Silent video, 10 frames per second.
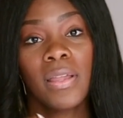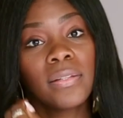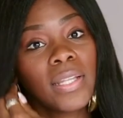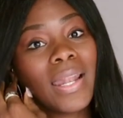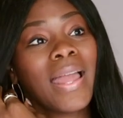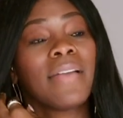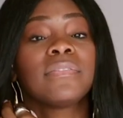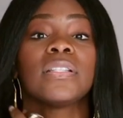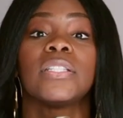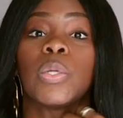that I have
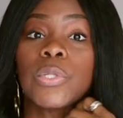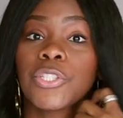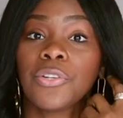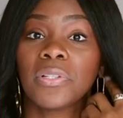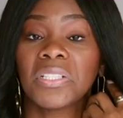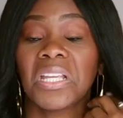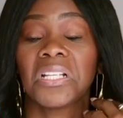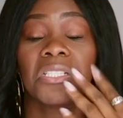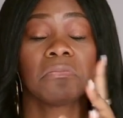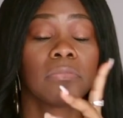to deal with certain
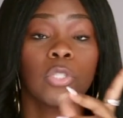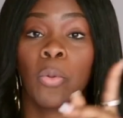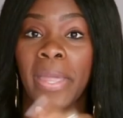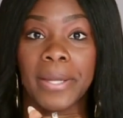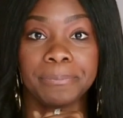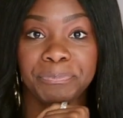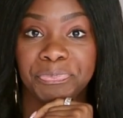things. No, ma'am.